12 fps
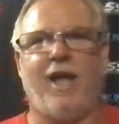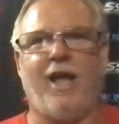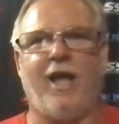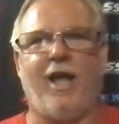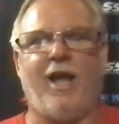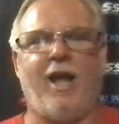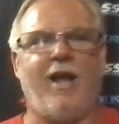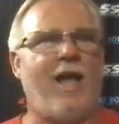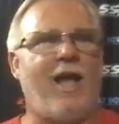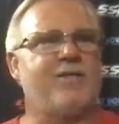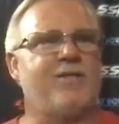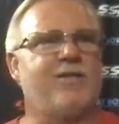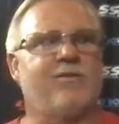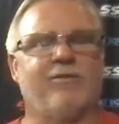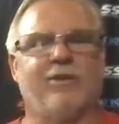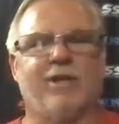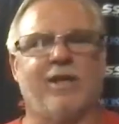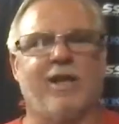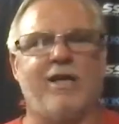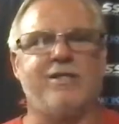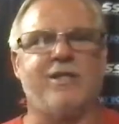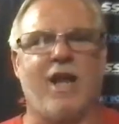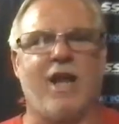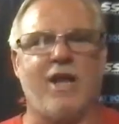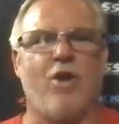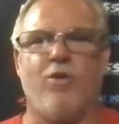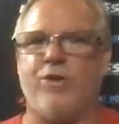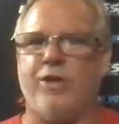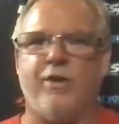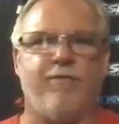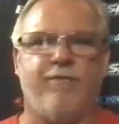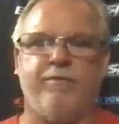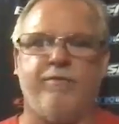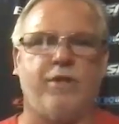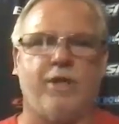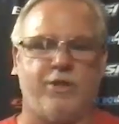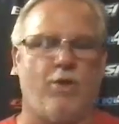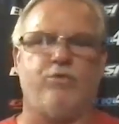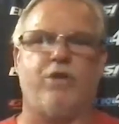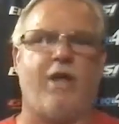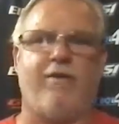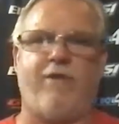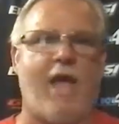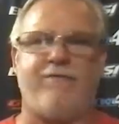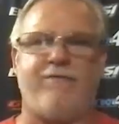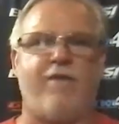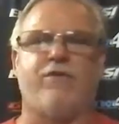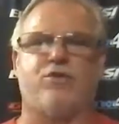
I ask the guys that I know that don't have never